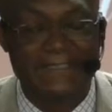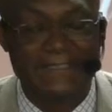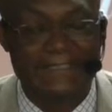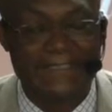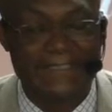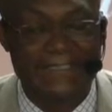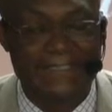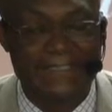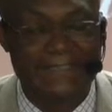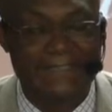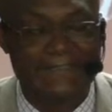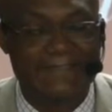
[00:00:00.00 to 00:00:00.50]
his
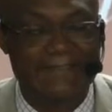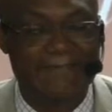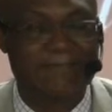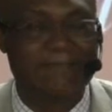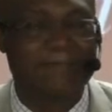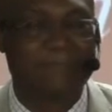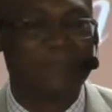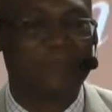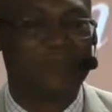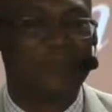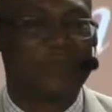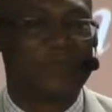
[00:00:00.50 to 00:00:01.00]

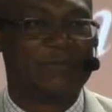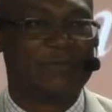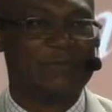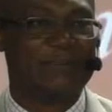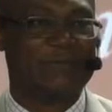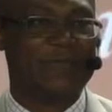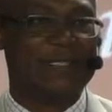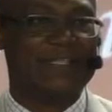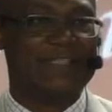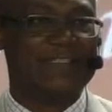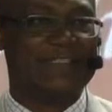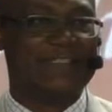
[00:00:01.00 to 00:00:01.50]
kingdom.
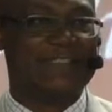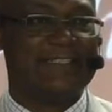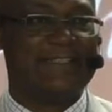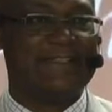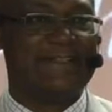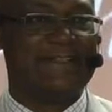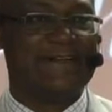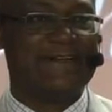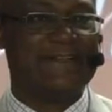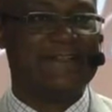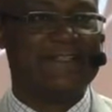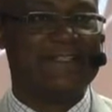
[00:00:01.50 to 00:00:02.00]
Praise the
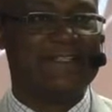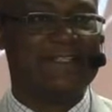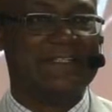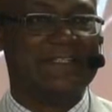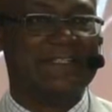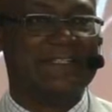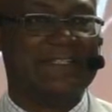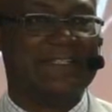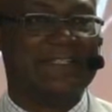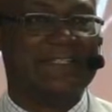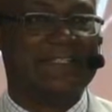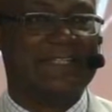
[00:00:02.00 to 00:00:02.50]
Lord.
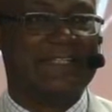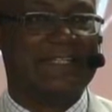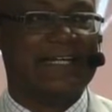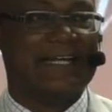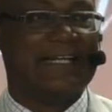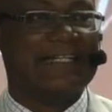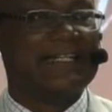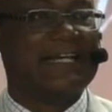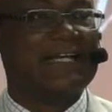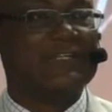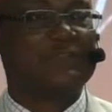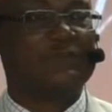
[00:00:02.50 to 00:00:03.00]
Hallelujah.
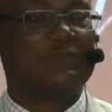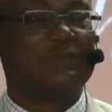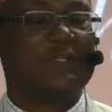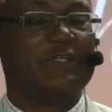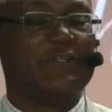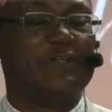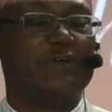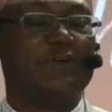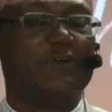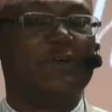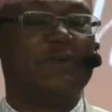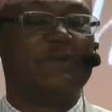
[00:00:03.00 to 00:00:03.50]
And as we
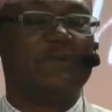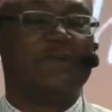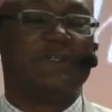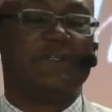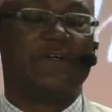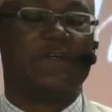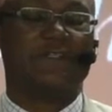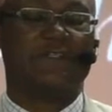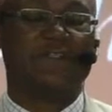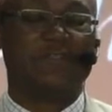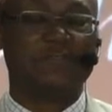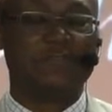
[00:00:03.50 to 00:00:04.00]
go, we
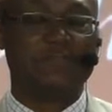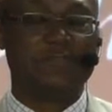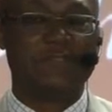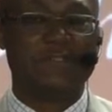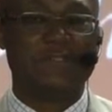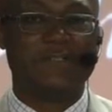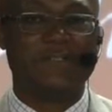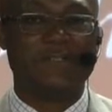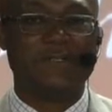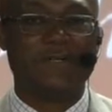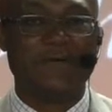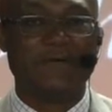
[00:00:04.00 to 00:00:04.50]
continue
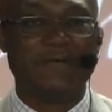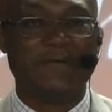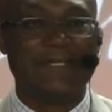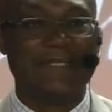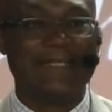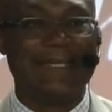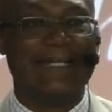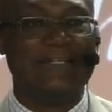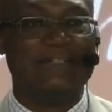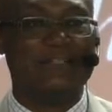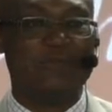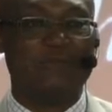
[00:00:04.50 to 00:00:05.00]
to go, we
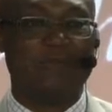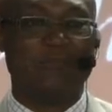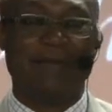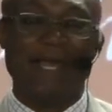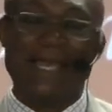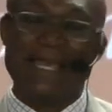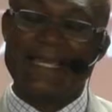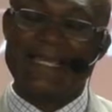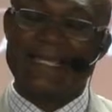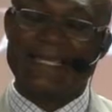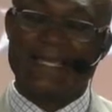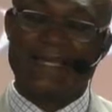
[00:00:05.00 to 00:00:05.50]
come to
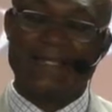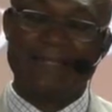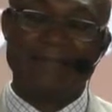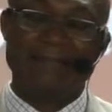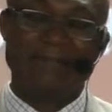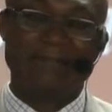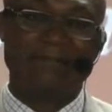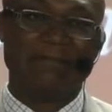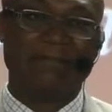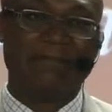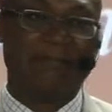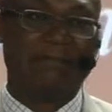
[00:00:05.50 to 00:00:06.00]
Micah.
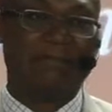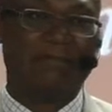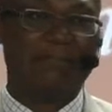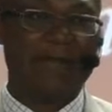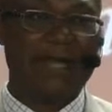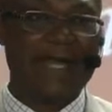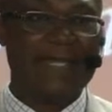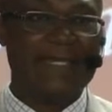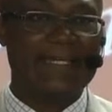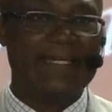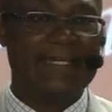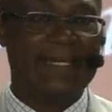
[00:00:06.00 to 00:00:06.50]

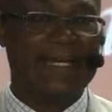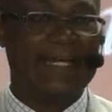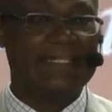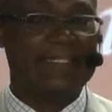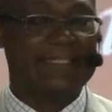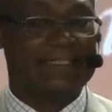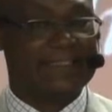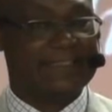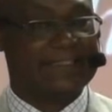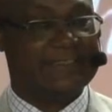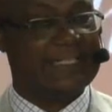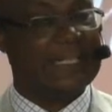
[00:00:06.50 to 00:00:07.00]

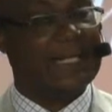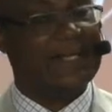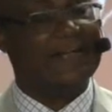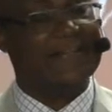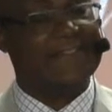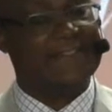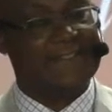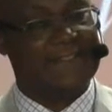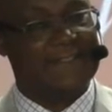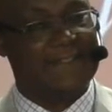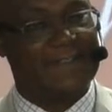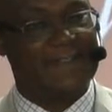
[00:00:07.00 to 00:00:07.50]
Micah
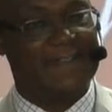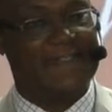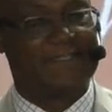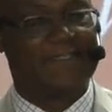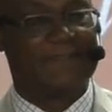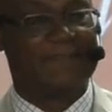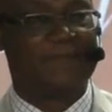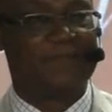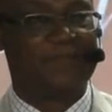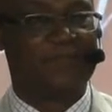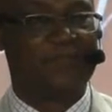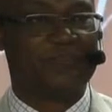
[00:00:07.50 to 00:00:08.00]
tells us
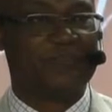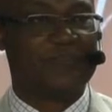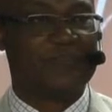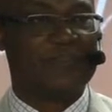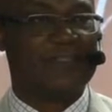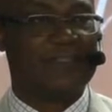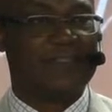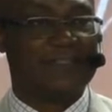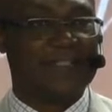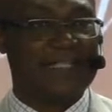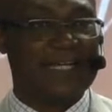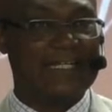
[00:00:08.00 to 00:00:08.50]

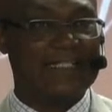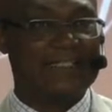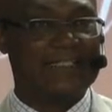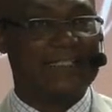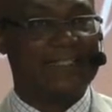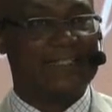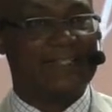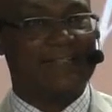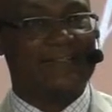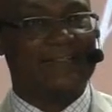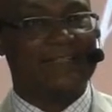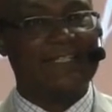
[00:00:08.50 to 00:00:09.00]
that
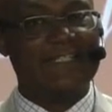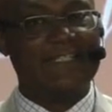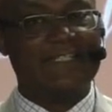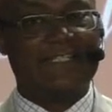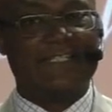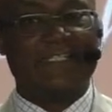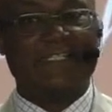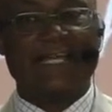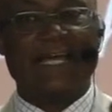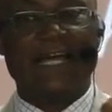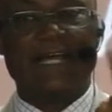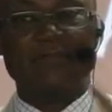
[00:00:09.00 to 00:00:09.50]

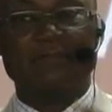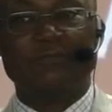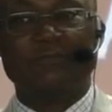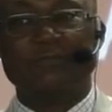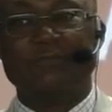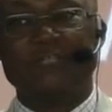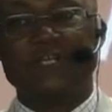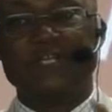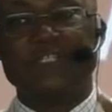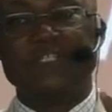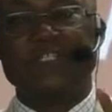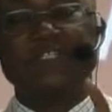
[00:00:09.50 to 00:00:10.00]
this child will
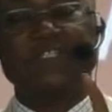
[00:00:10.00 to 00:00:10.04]
not